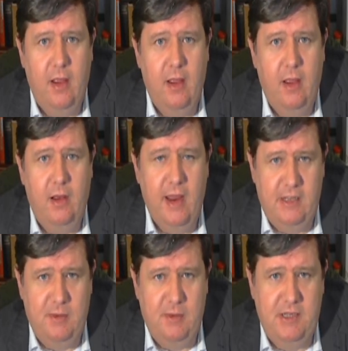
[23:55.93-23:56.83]
needs to be
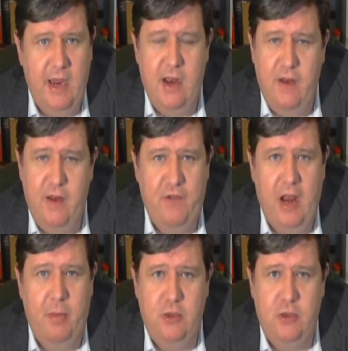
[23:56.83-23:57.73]
seen and available
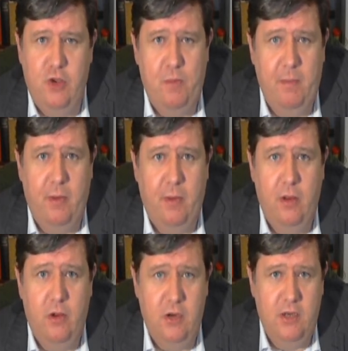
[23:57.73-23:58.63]
so people
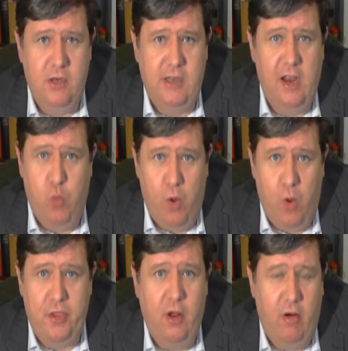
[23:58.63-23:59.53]
understand what the
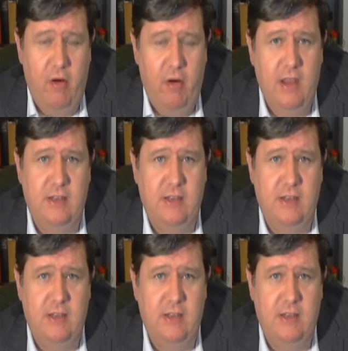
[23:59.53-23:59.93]
law is,